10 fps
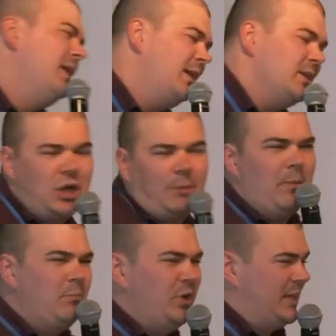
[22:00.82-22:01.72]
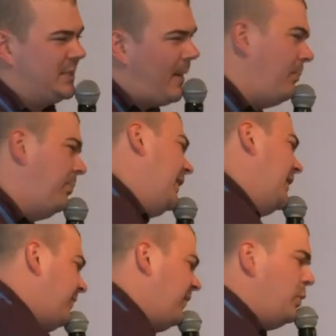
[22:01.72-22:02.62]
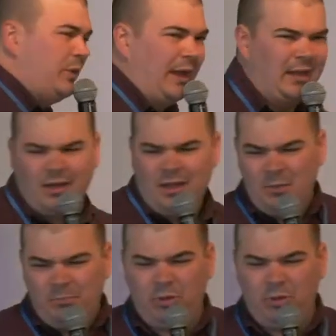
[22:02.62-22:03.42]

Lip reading: it's not about money, it's about bringing food in. But